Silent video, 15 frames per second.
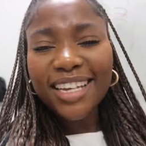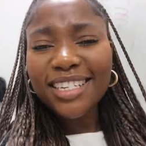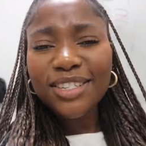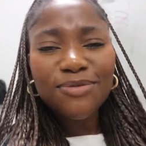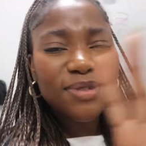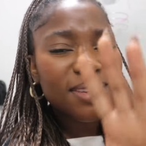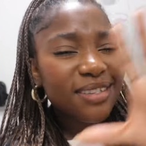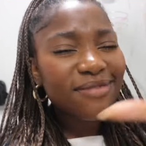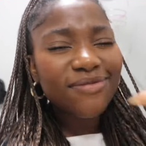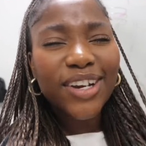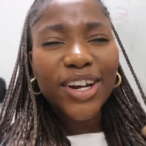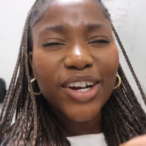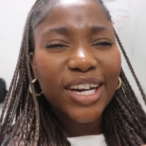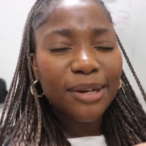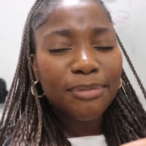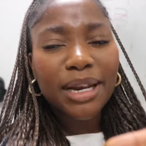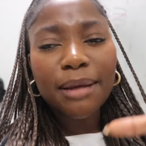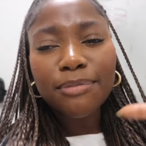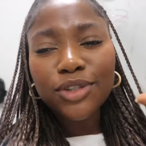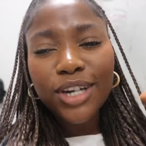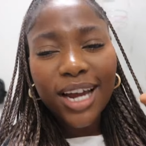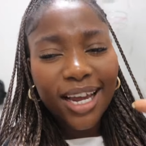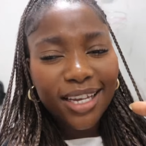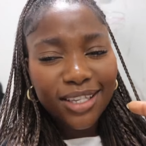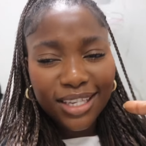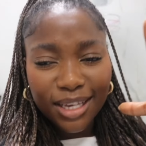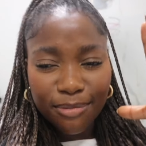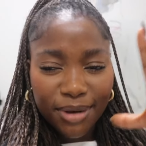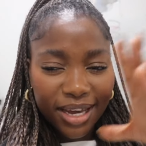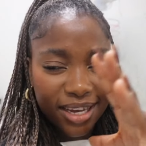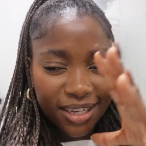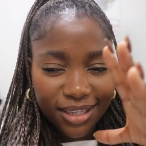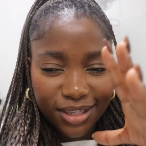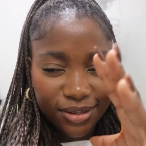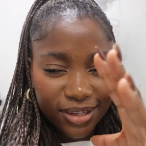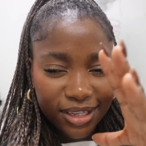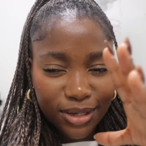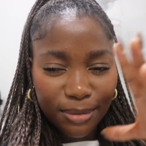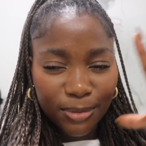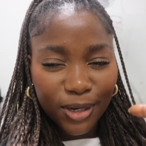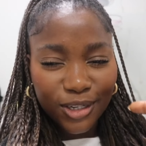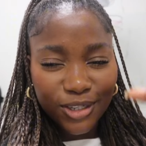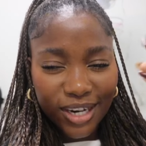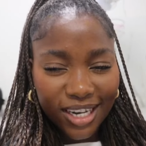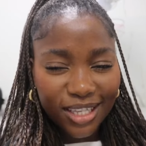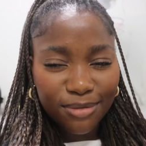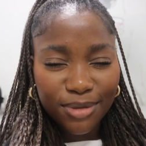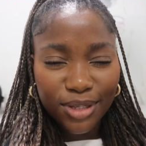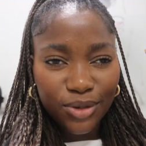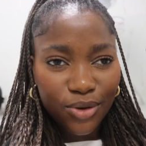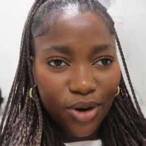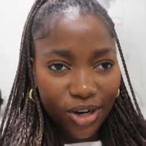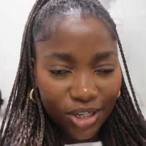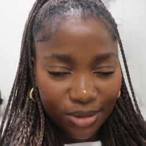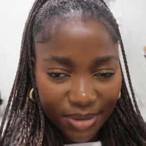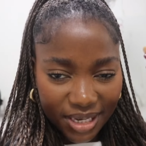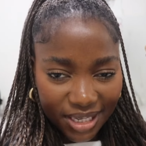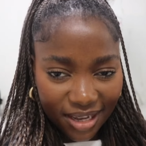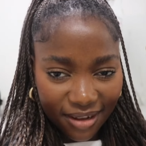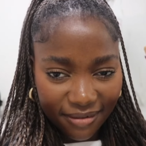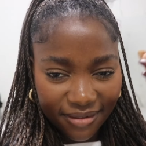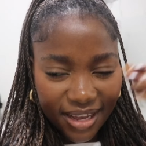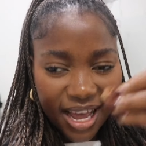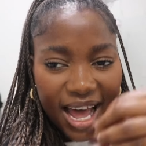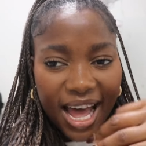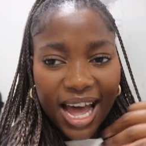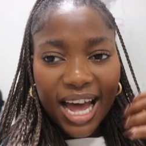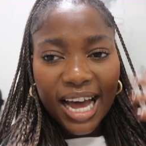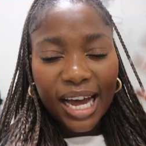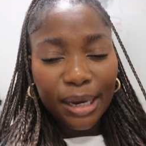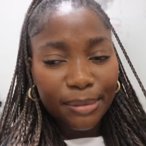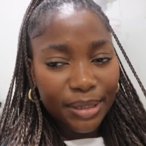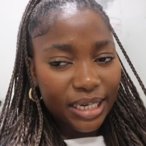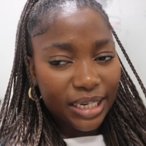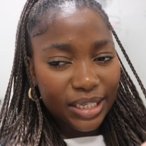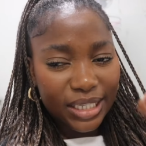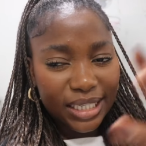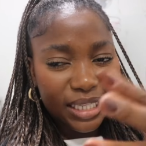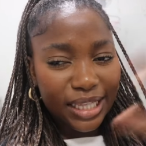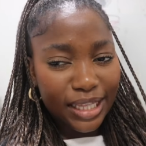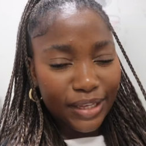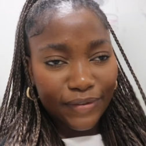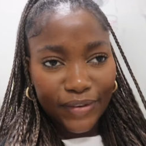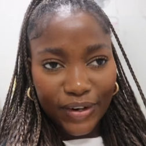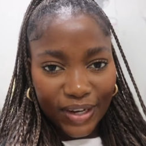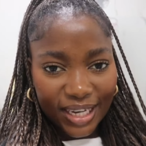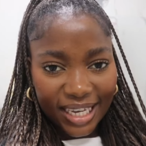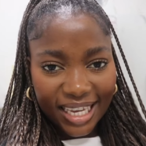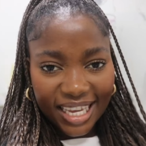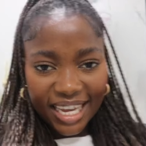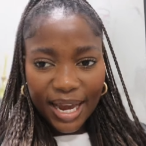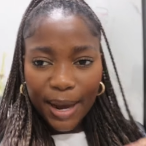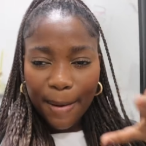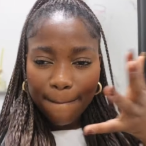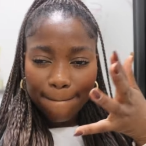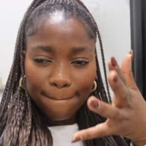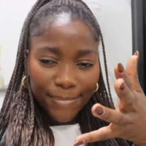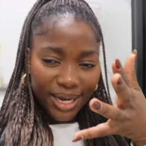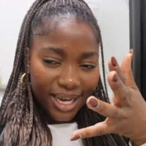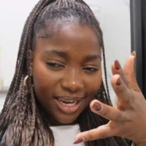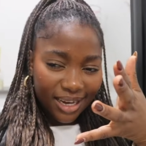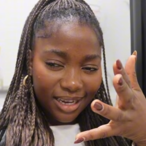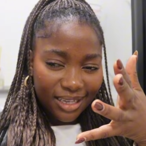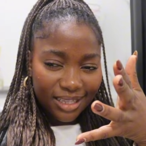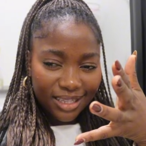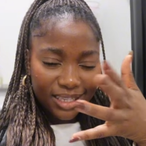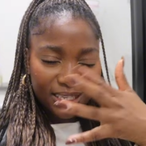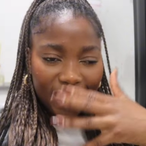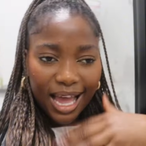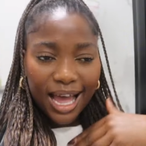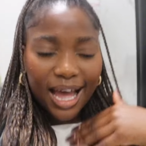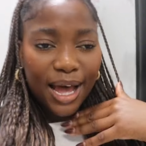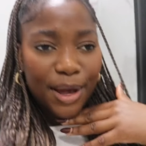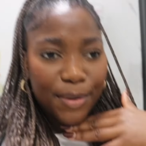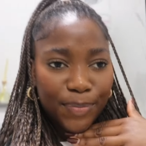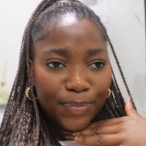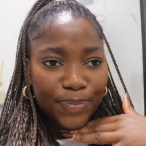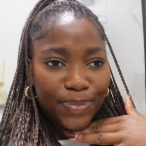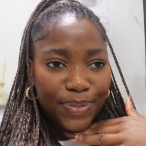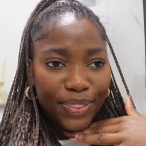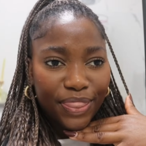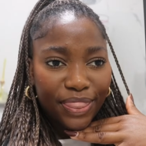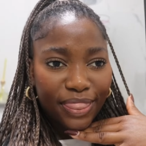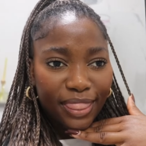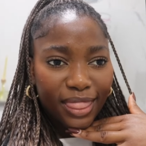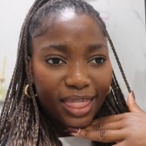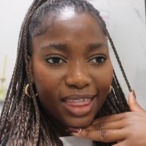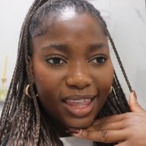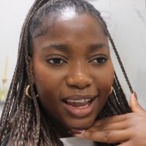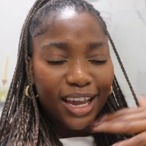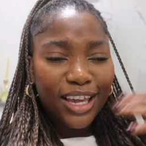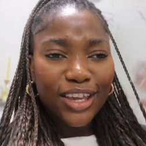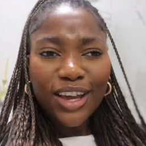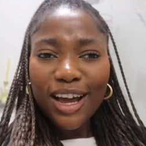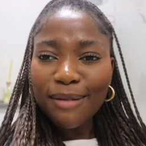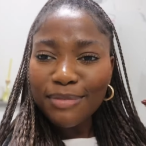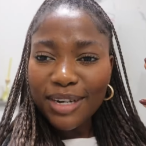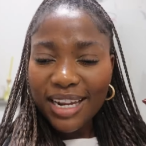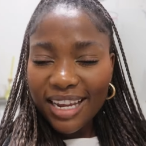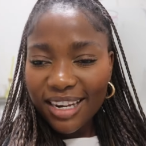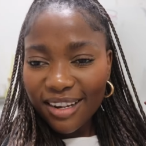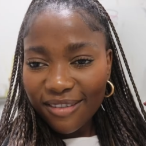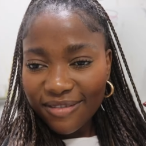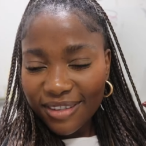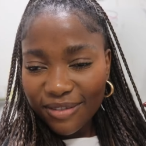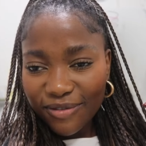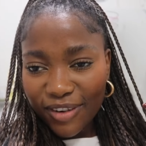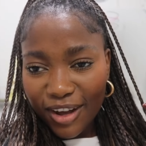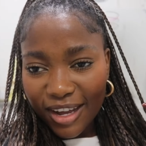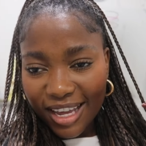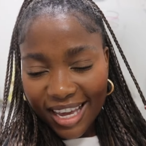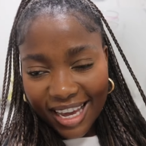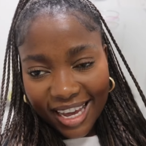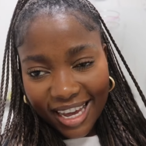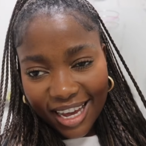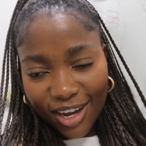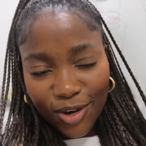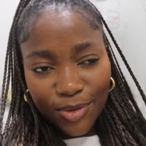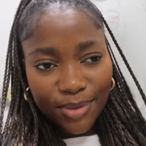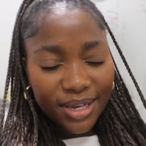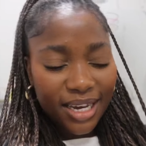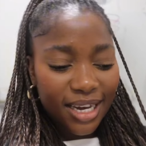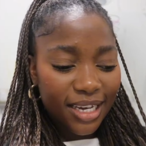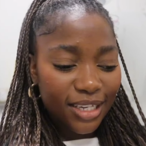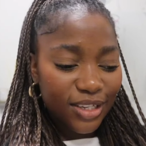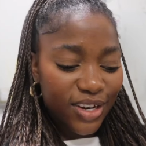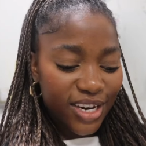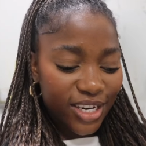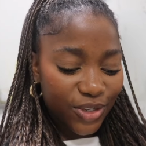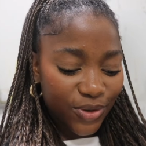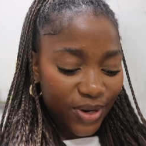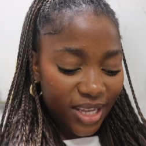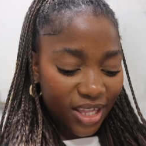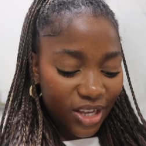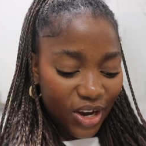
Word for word: it just wasn't very but i'm trying to get back into it so i'm not trying to be too harsh on myself about the vlogging but um yeah i'm gonna end off this vlog here i hope you guys are enjoying the